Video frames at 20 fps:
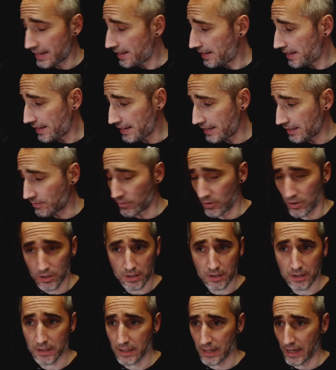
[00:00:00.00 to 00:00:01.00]
it
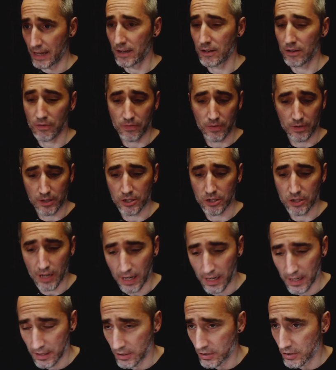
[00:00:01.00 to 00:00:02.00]
was kind of a
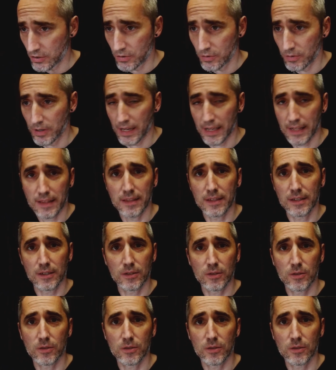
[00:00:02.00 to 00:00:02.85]
challenge to get this